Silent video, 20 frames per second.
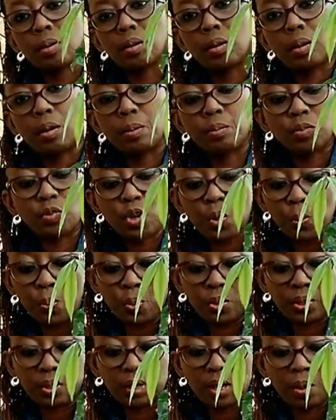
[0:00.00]
um,
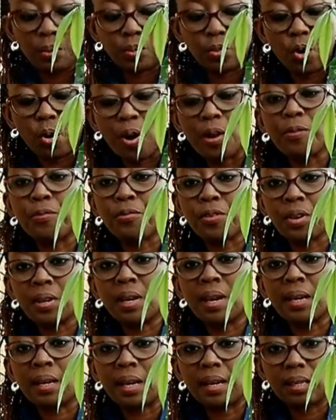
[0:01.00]
repot them, or I feel
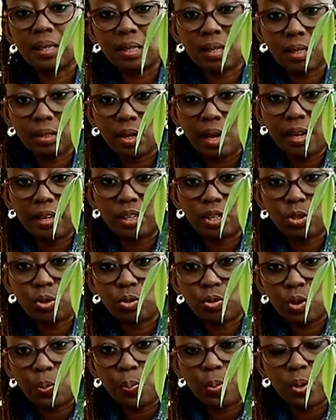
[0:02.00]
like I needed, I need to
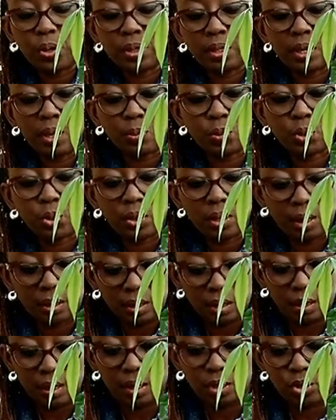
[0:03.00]
repot them so that
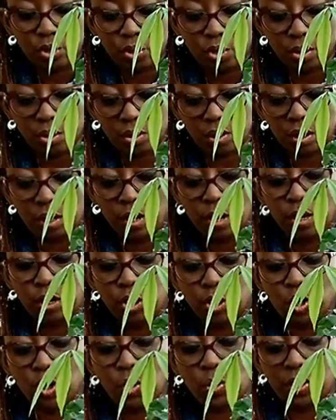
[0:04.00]
it can just
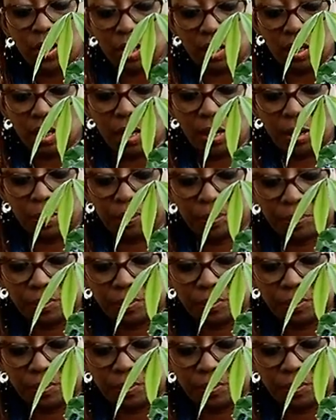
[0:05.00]
do its thing.